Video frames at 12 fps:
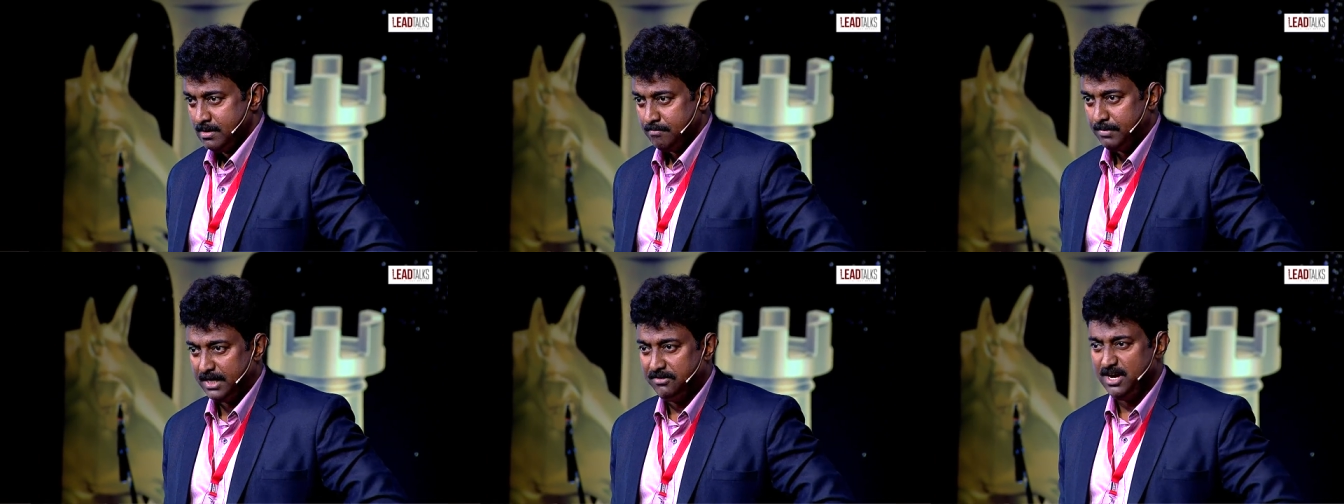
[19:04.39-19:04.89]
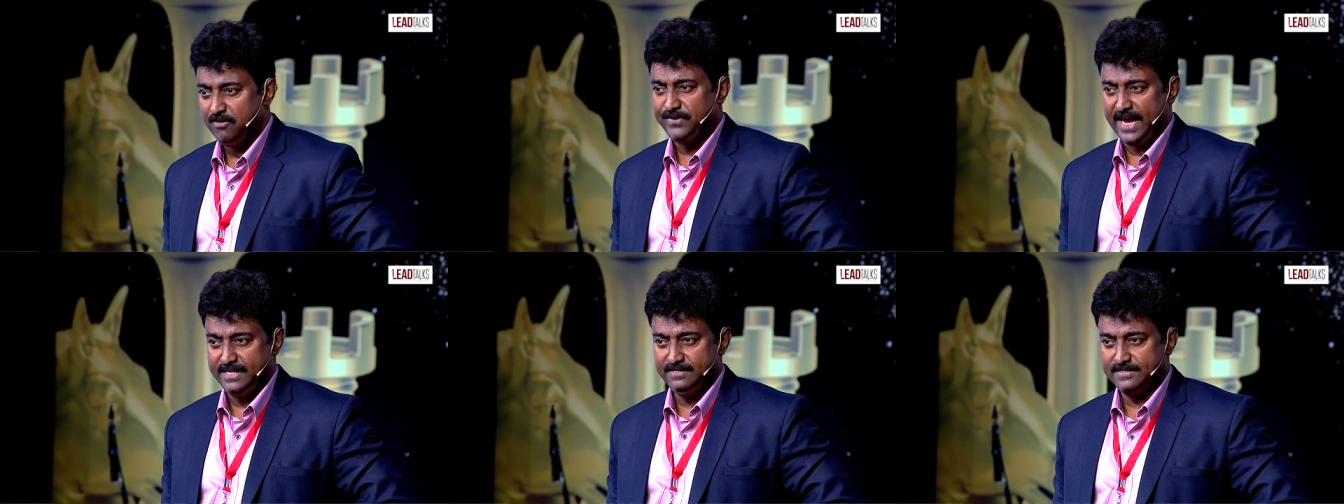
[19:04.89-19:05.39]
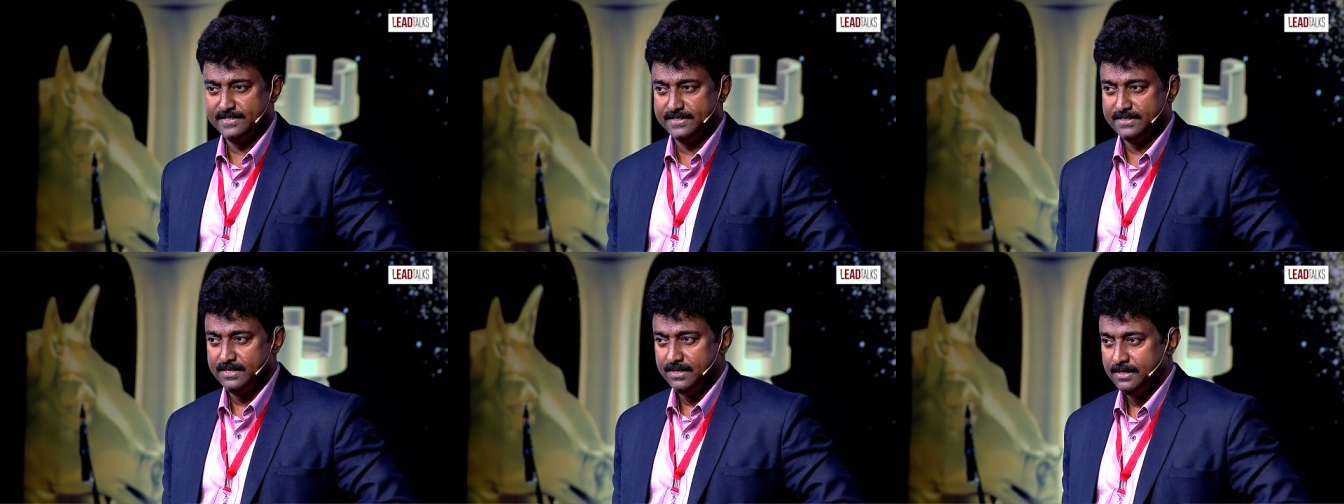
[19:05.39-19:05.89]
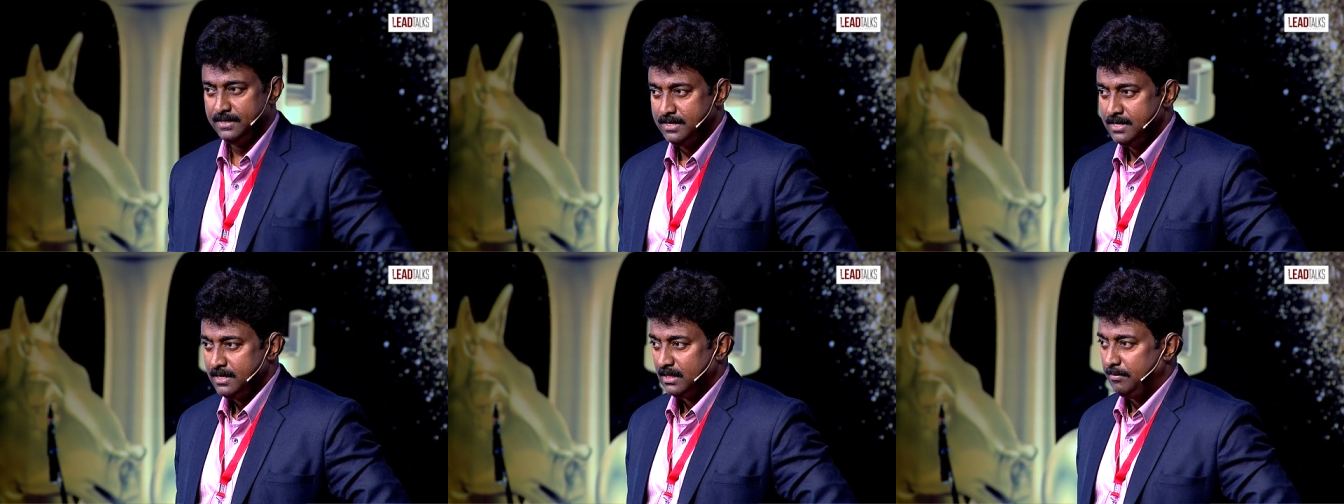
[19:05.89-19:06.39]
But dear friends,
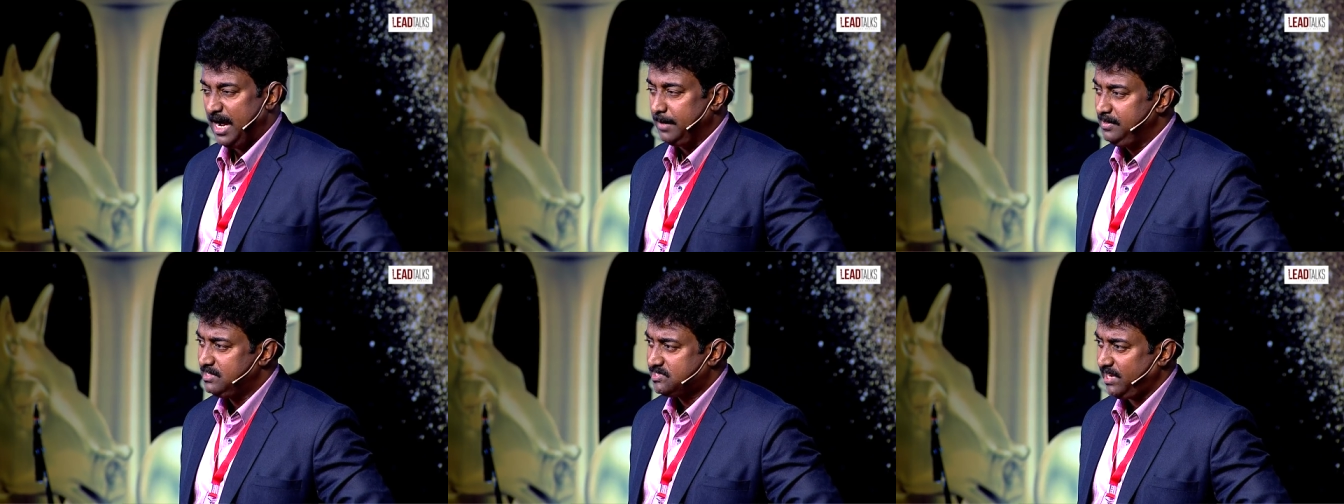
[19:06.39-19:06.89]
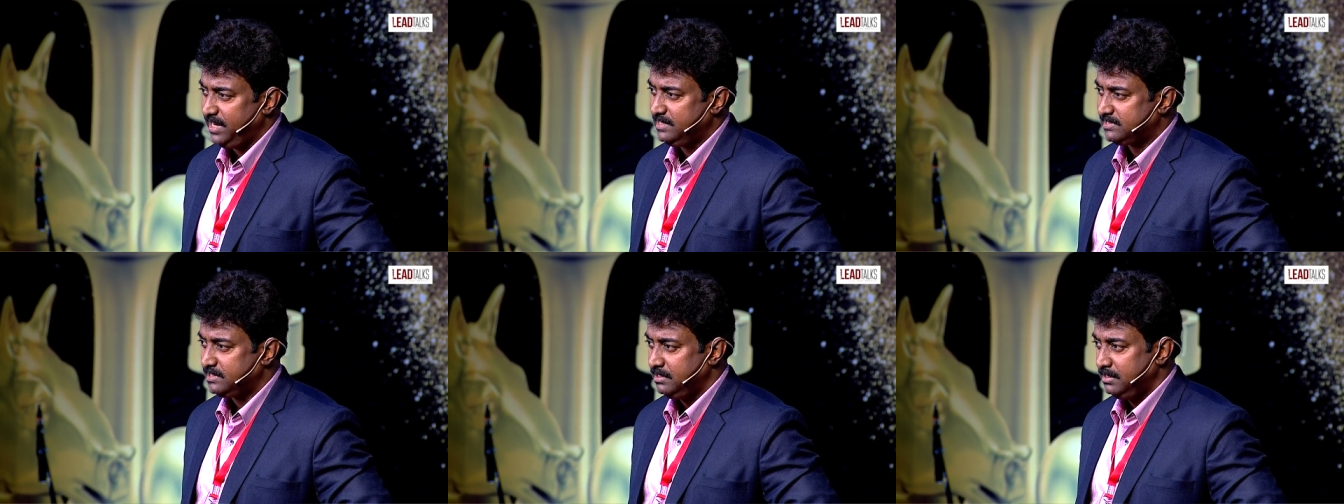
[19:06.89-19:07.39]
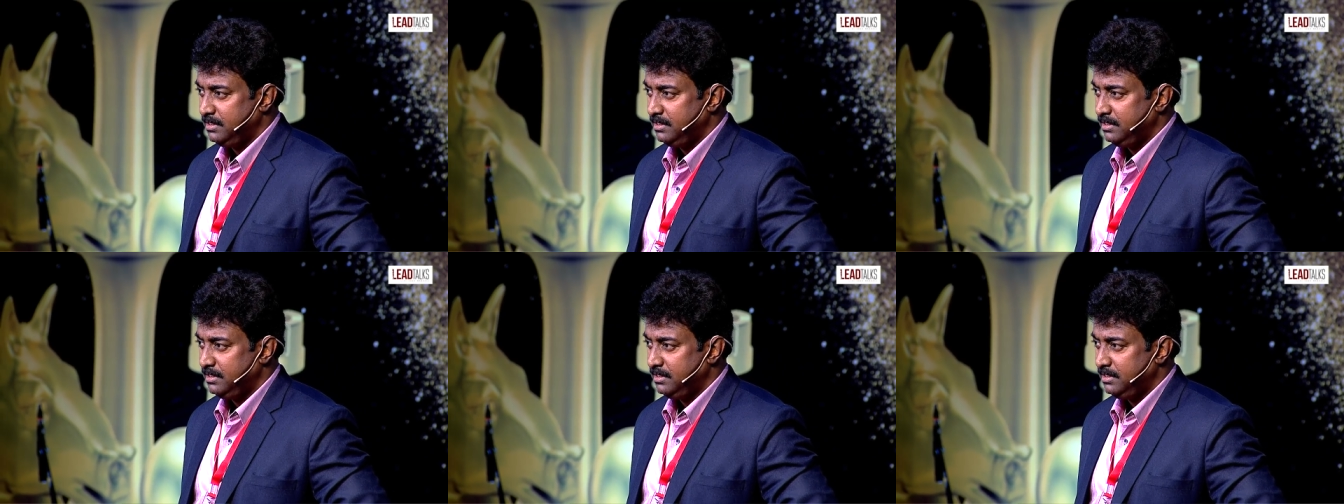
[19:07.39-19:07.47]
the Bible says,